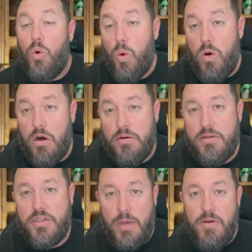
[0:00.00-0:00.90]
Or
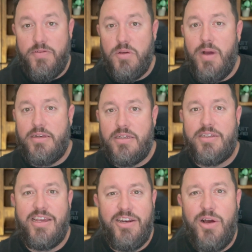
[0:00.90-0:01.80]
some of you might just
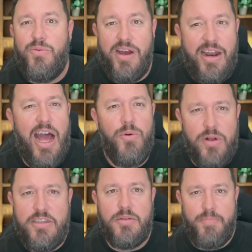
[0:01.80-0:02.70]
say, you know what? I
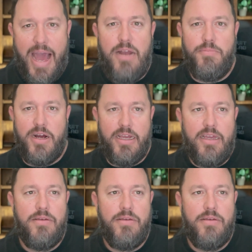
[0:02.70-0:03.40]
want some mad money.